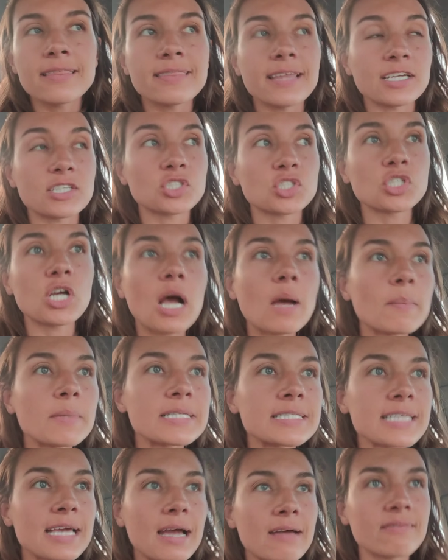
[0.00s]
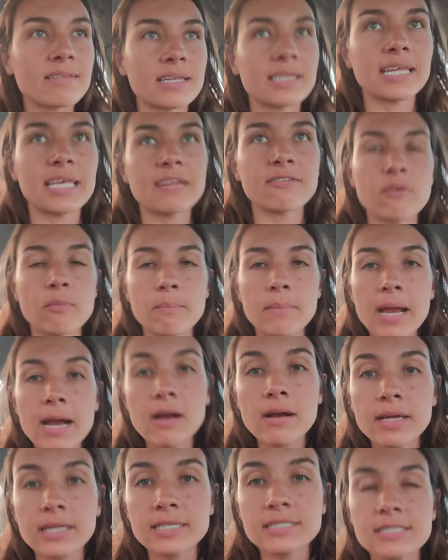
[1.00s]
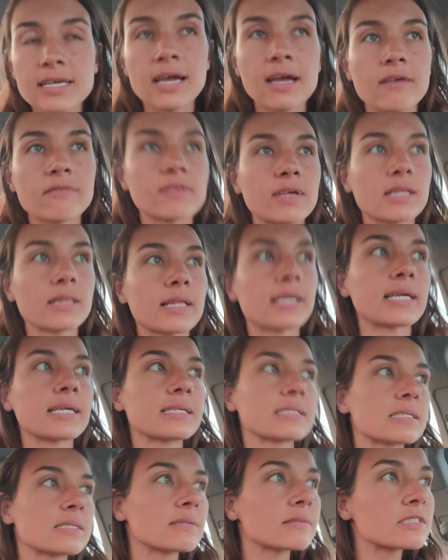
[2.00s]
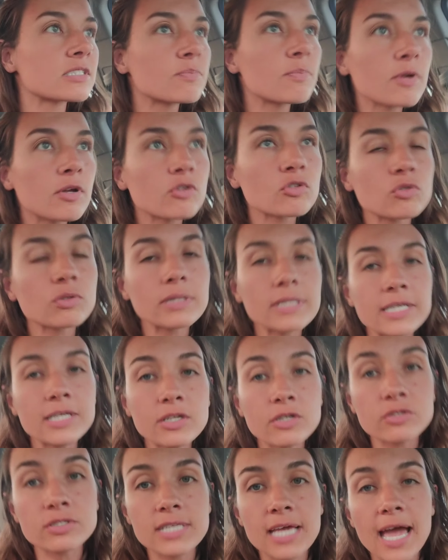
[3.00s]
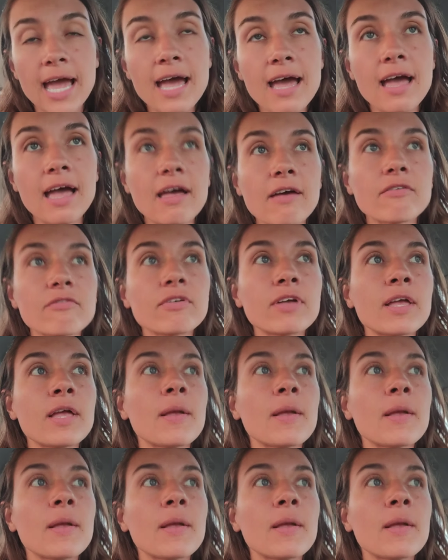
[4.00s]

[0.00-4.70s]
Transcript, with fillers: that shamans have, that Native Americans have, that like spiritual leaders have,